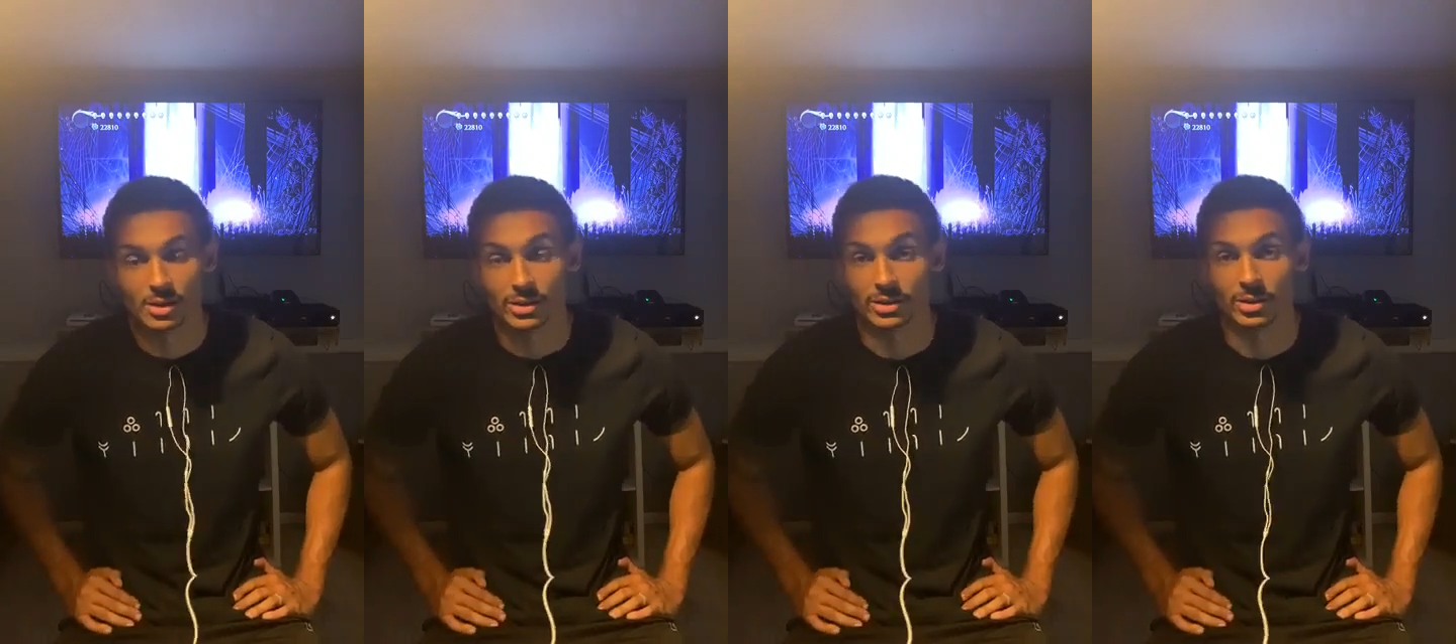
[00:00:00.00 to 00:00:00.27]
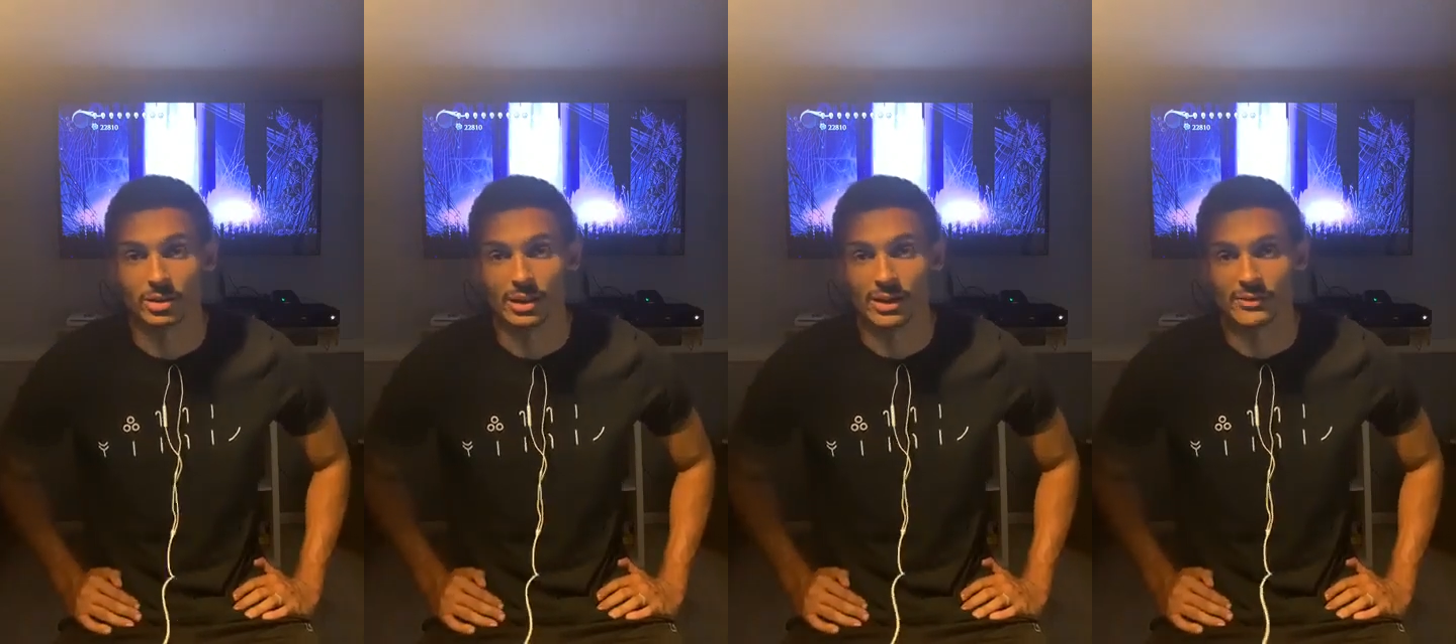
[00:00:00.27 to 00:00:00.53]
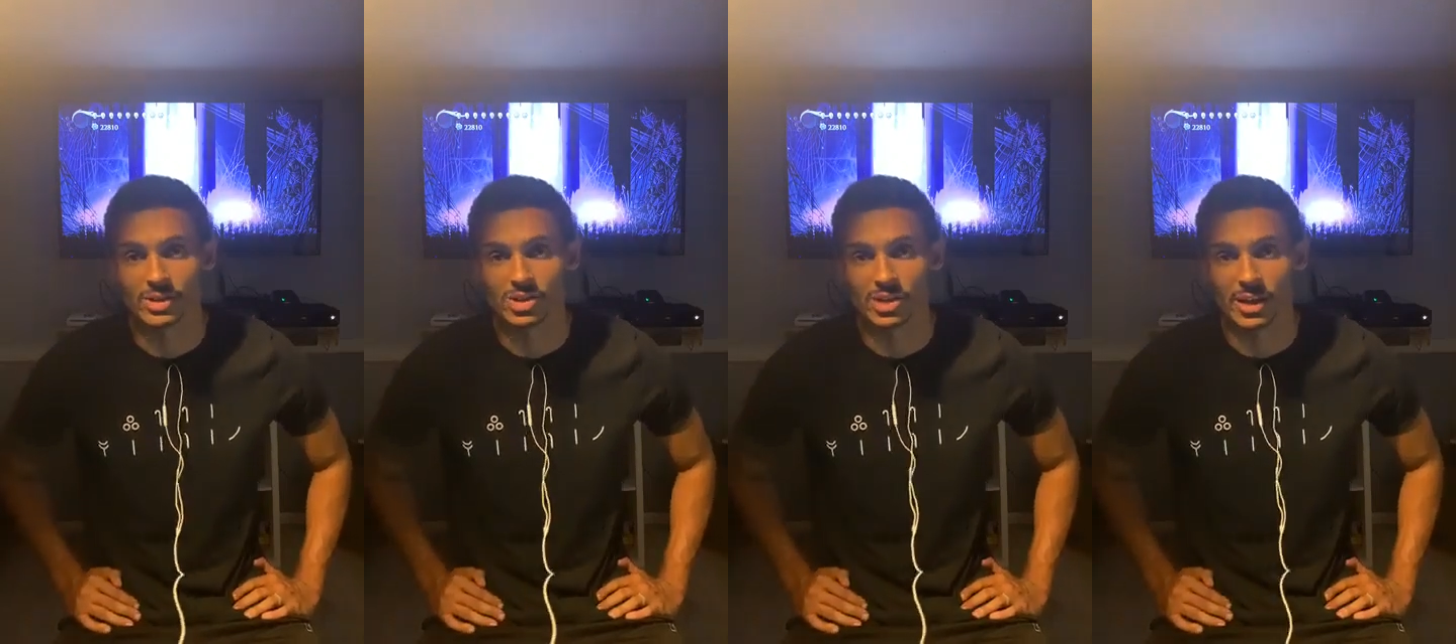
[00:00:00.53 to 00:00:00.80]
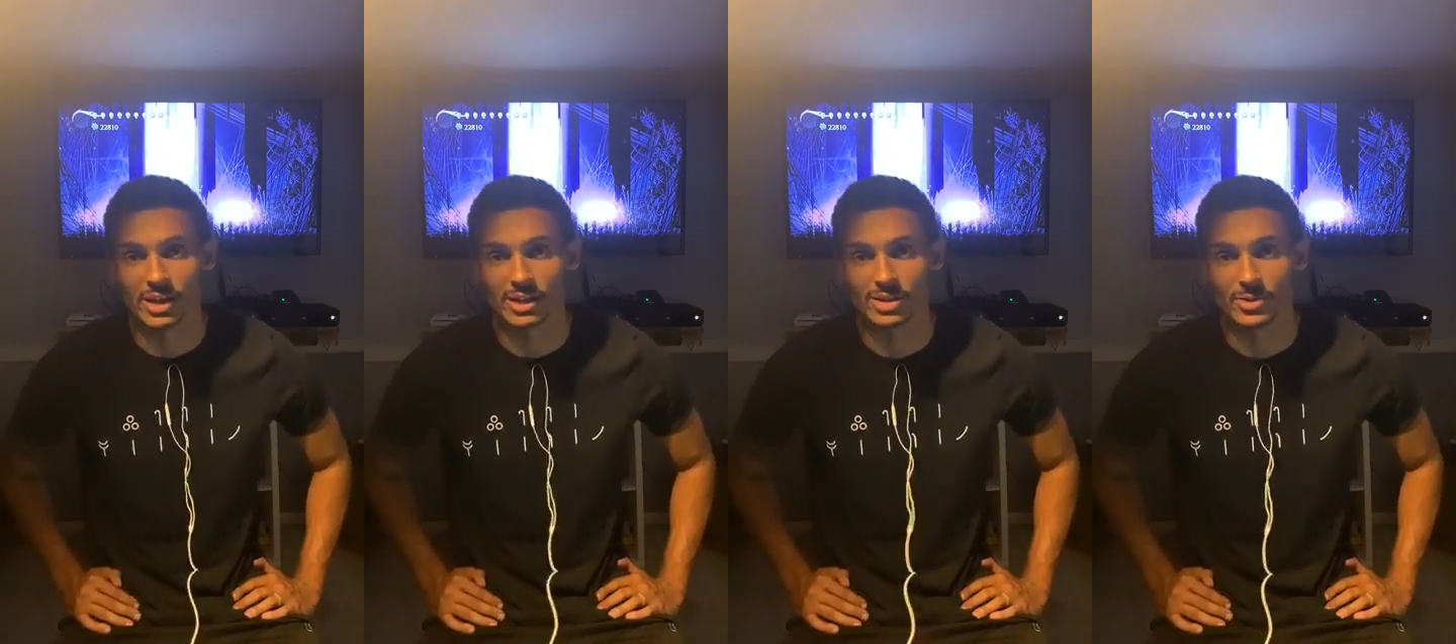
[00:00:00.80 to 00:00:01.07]
you don't have a
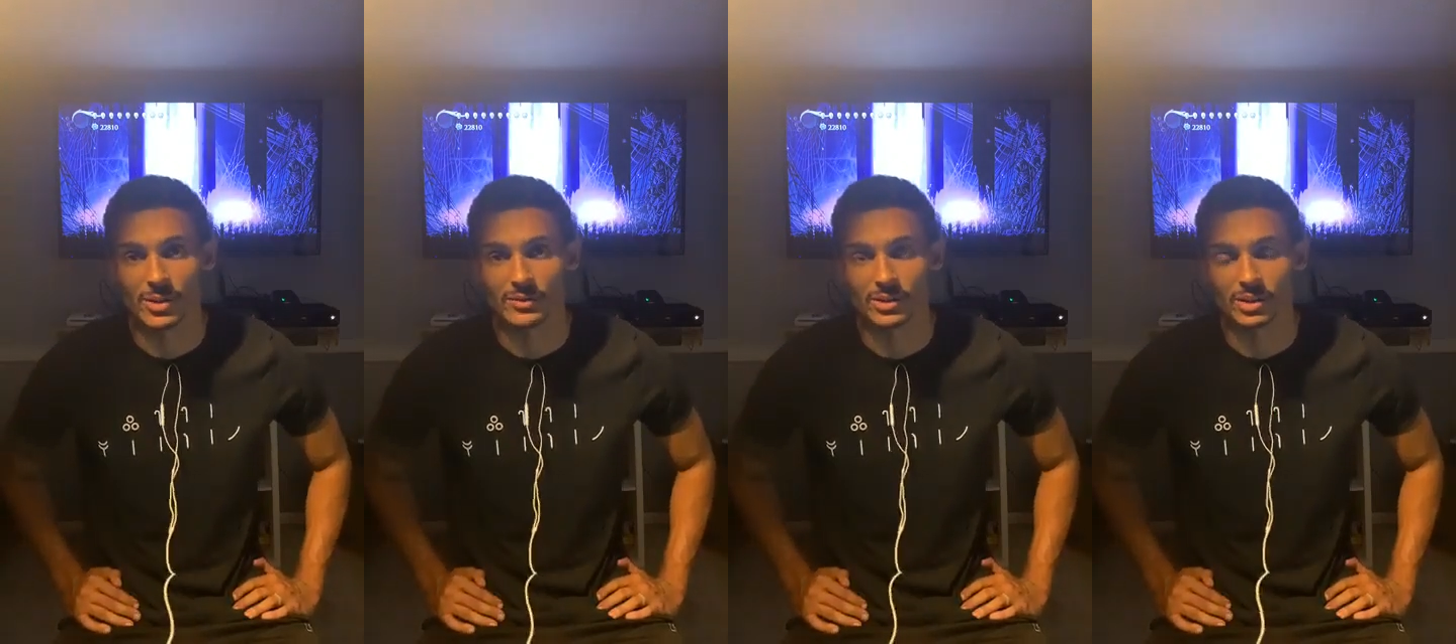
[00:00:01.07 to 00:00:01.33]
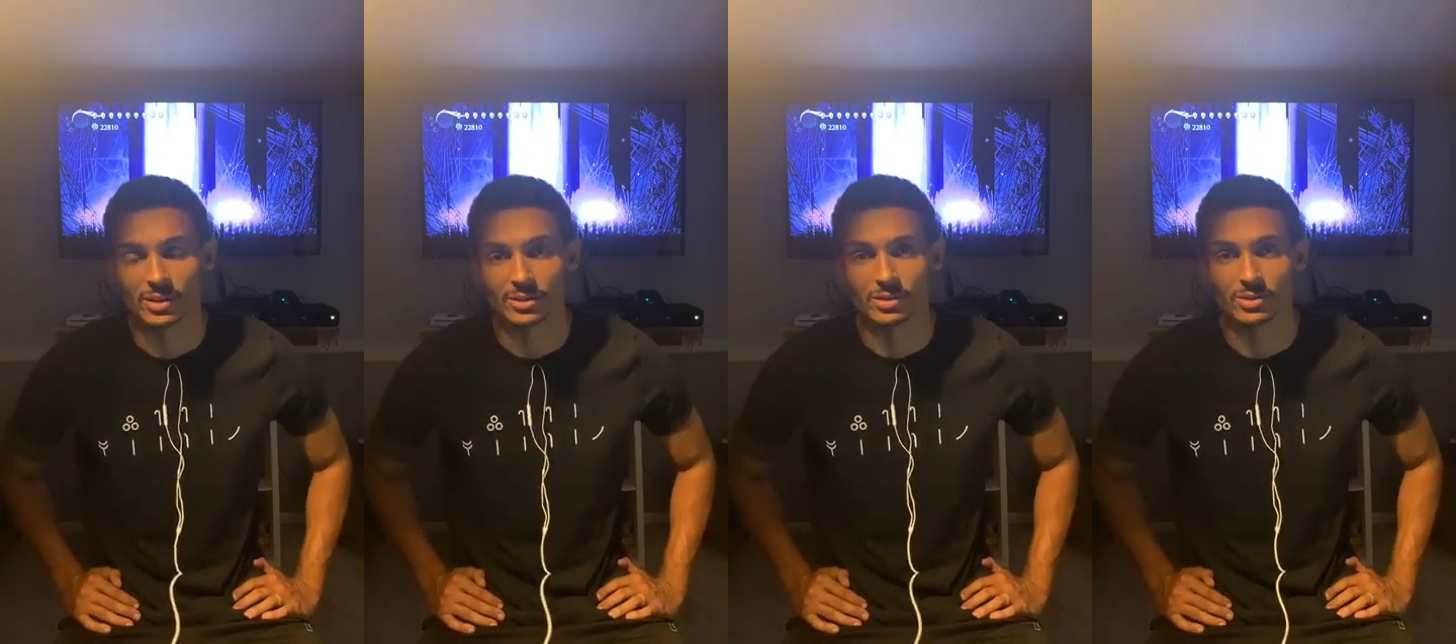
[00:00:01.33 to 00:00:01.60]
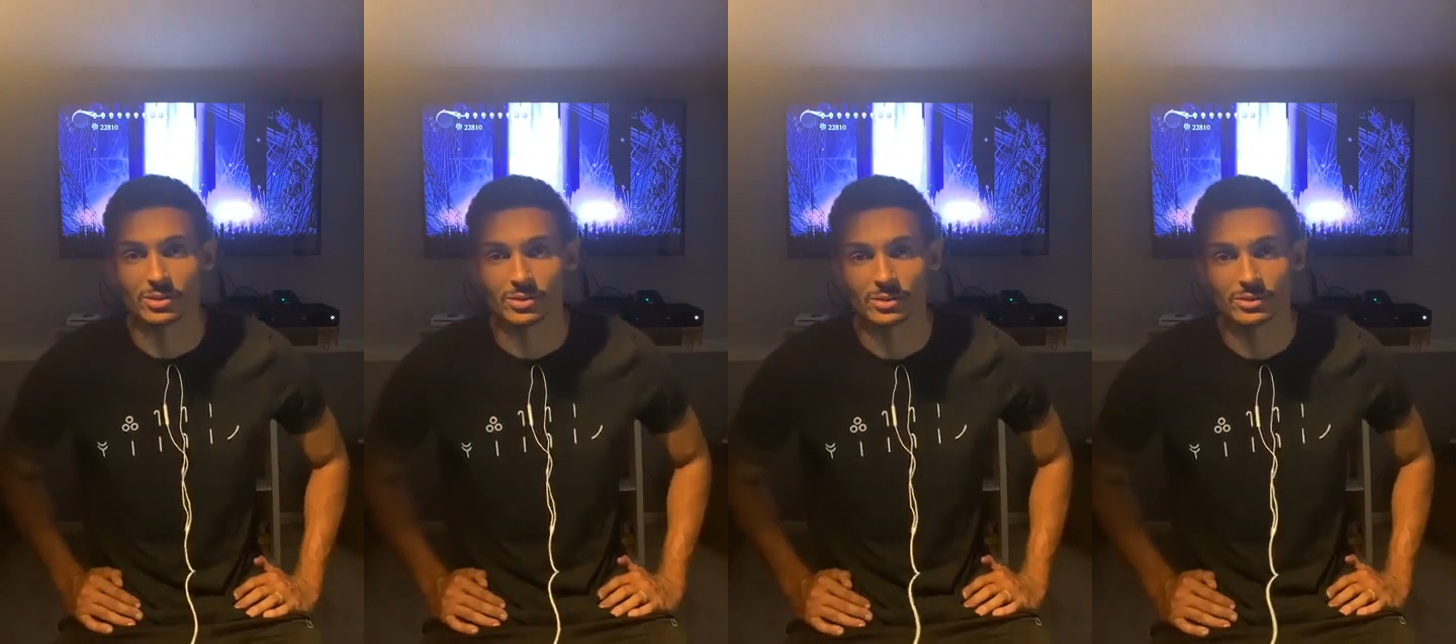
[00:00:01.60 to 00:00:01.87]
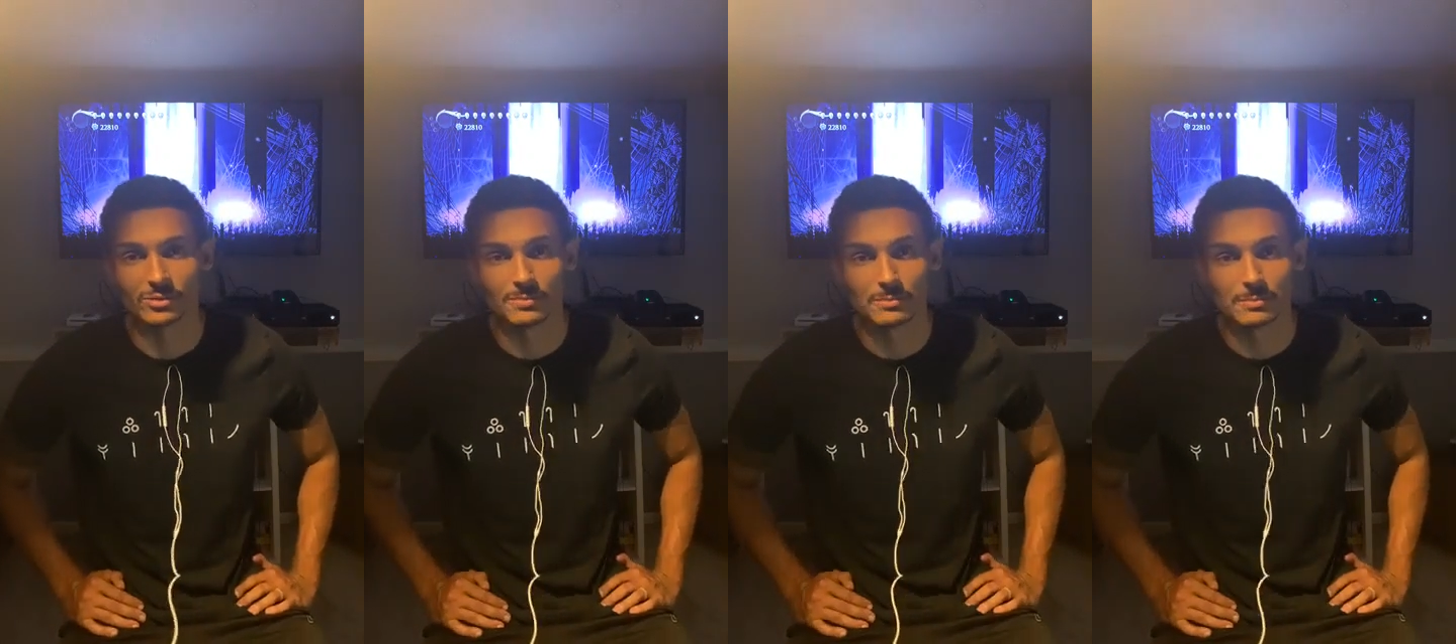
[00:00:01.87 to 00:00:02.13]
shade, you have a
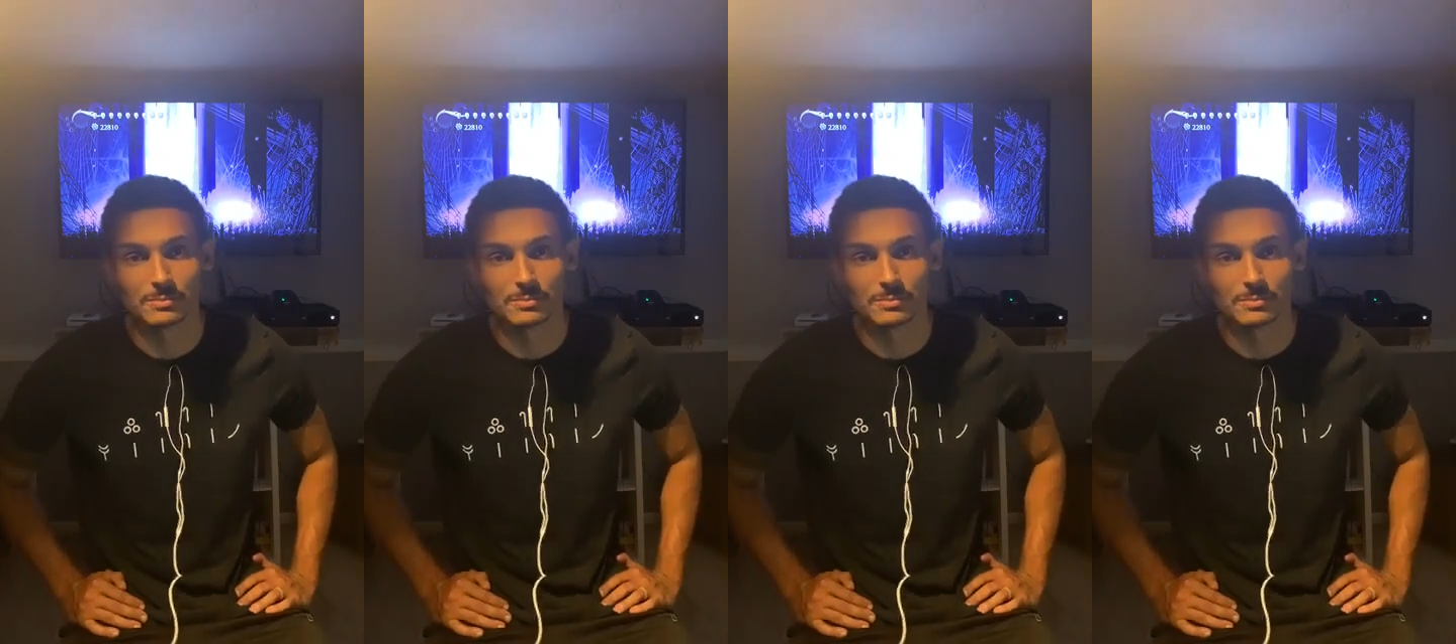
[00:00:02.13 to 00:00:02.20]
cocoon.